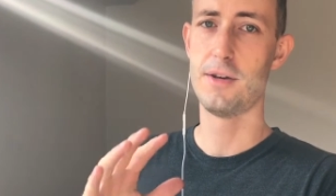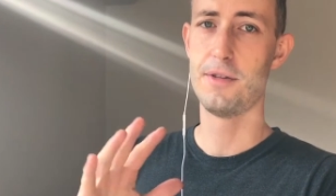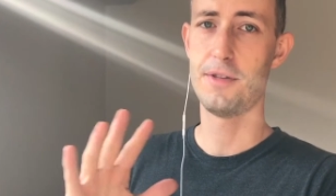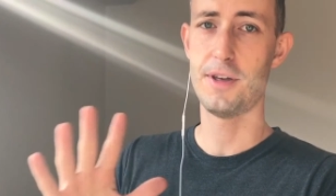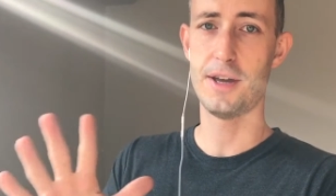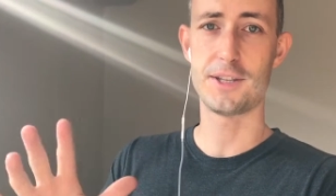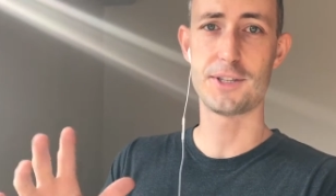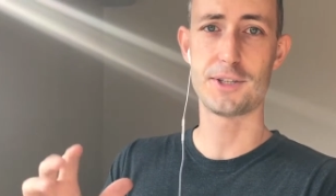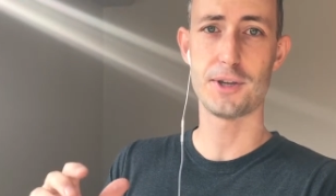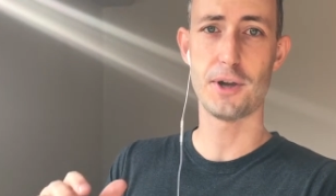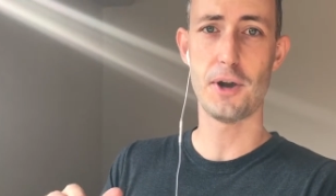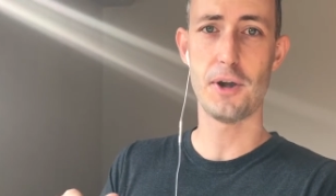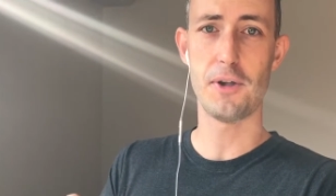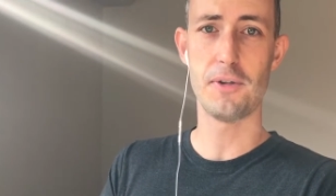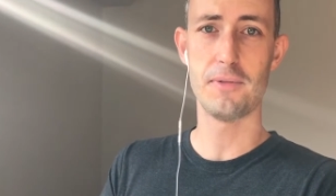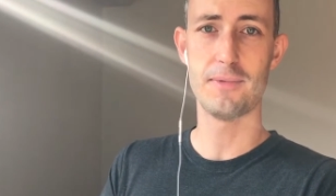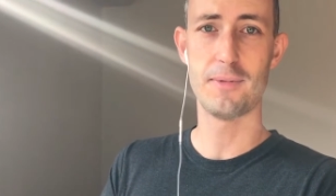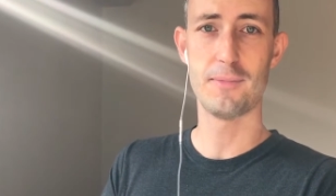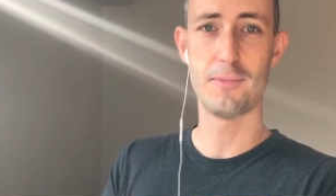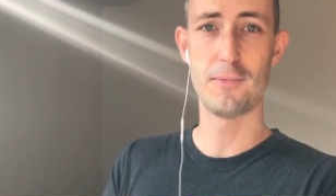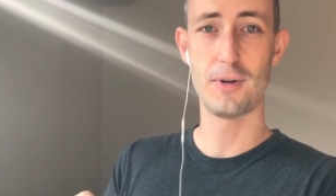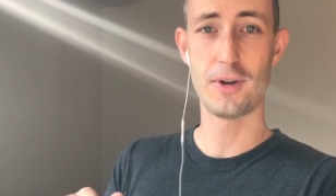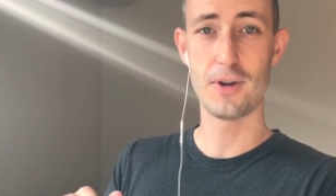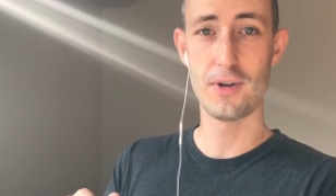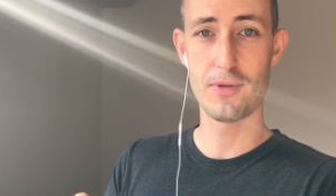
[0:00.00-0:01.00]
That's all.
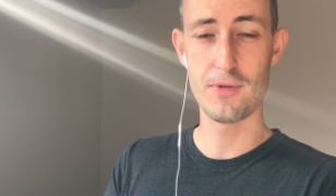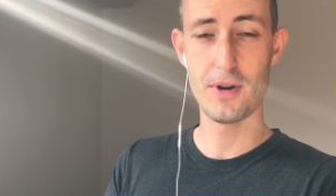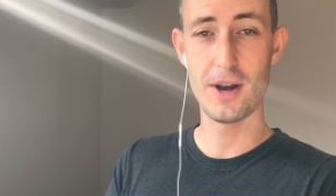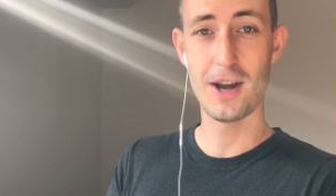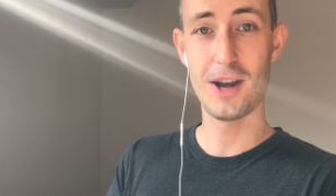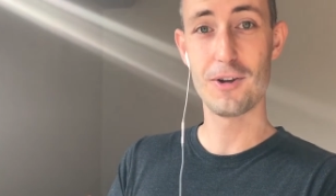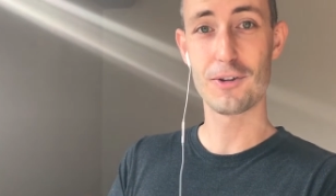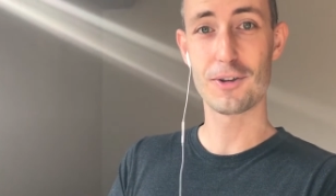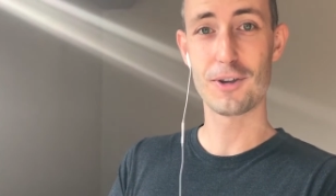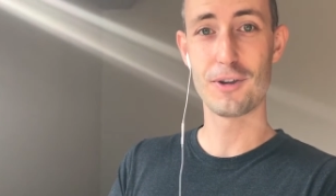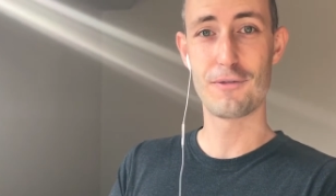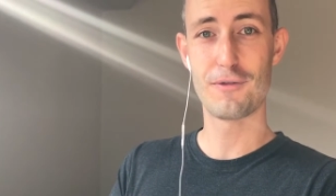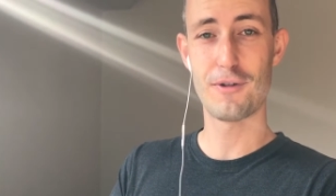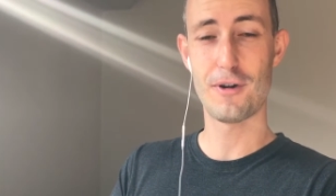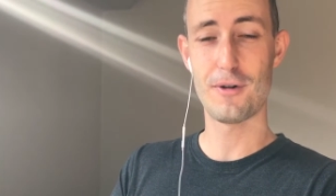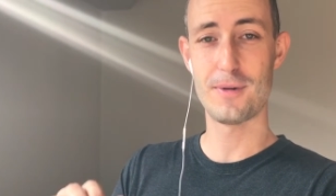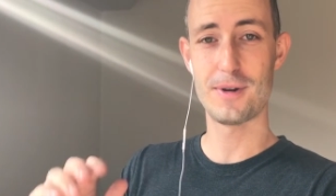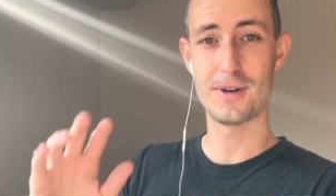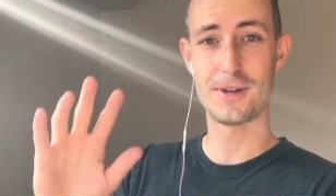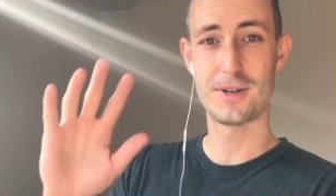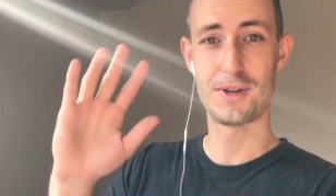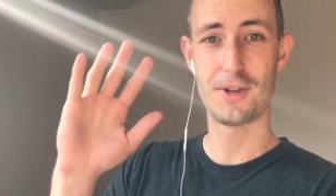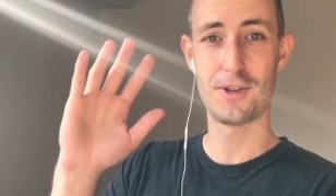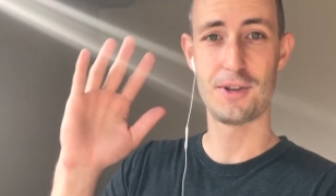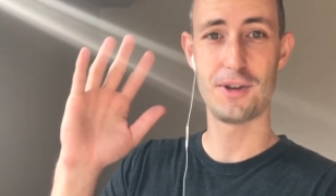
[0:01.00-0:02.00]
I'm re really looking
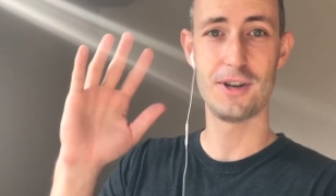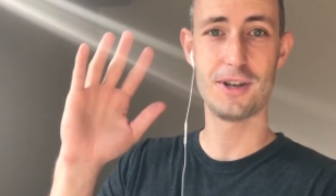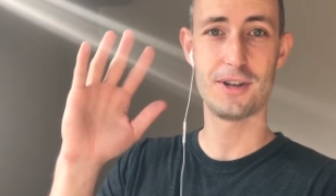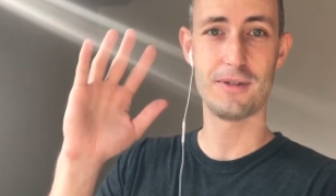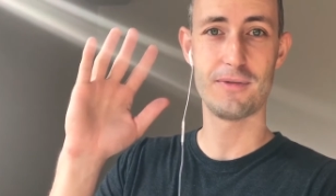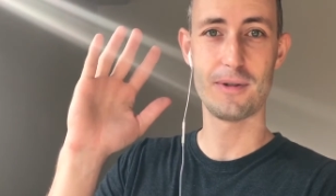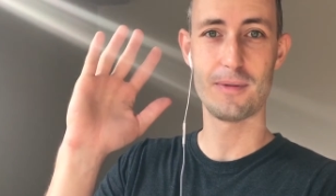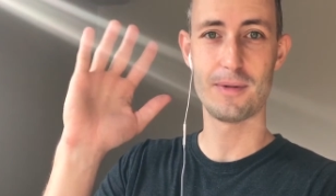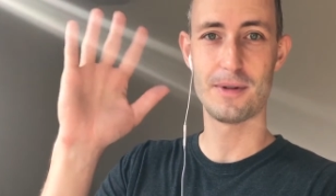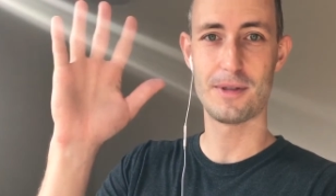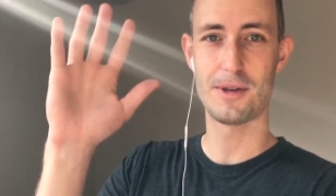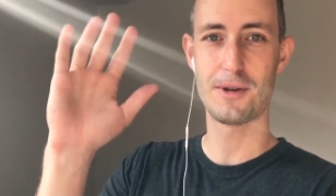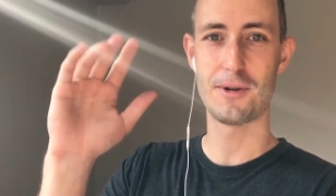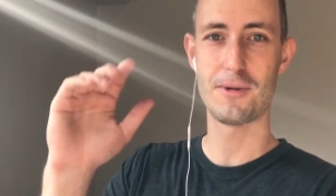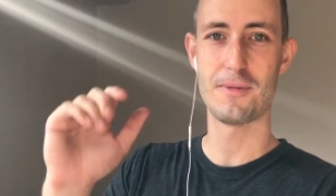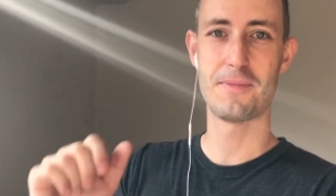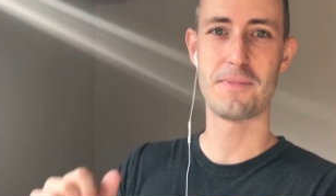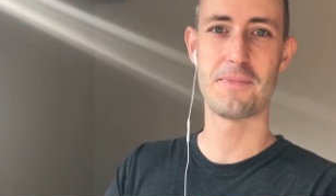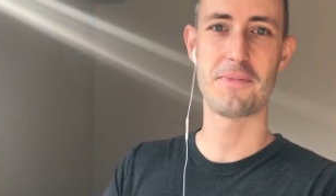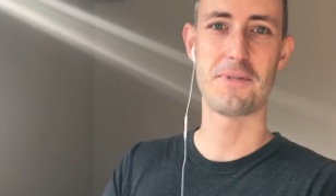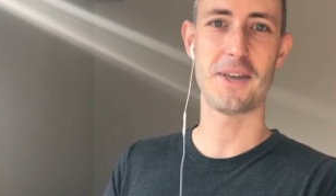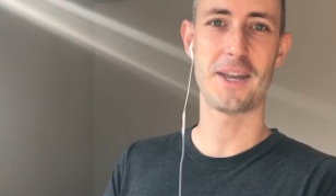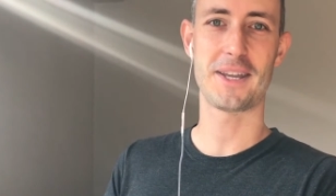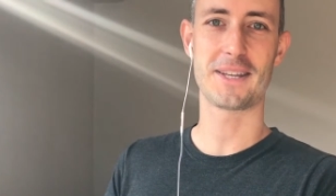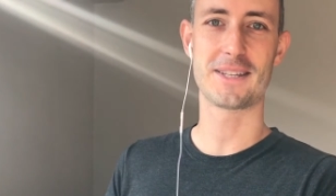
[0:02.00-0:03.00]
forward to the interview with you.
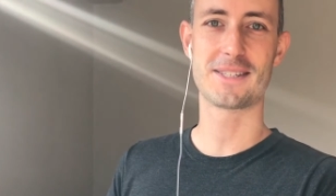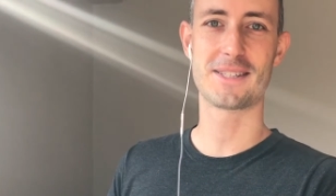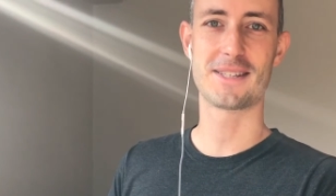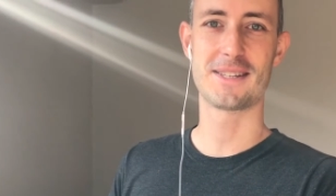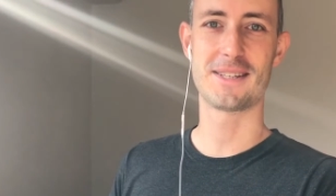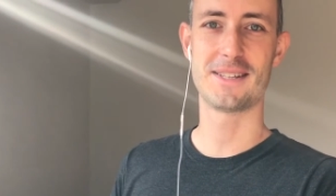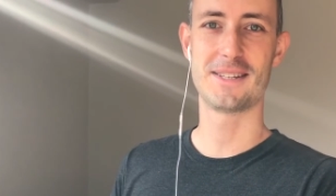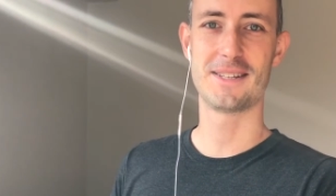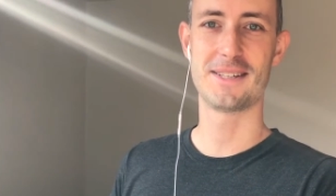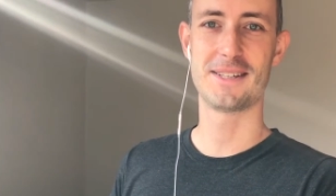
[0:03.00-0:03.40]
Thanks.